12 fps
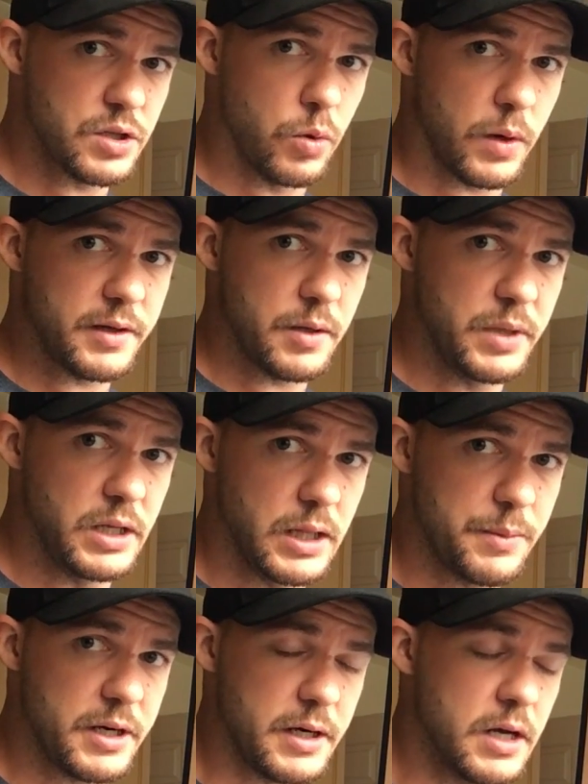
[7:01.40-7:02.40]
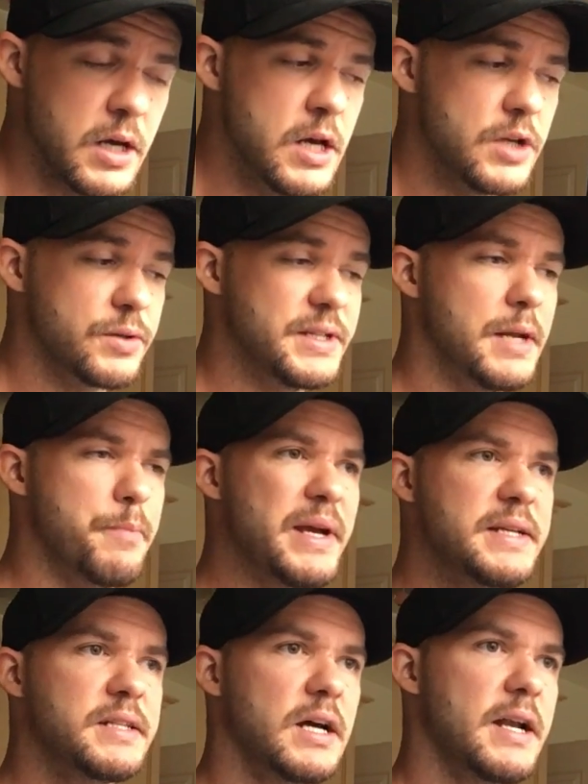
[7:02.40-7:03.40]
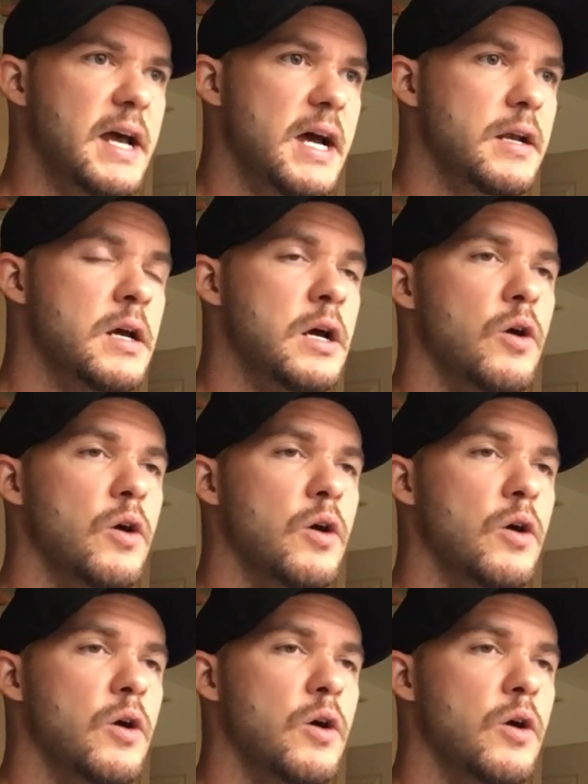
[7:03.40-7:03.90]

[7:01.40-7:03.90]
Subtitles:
is going to be limited. So he said, based on that,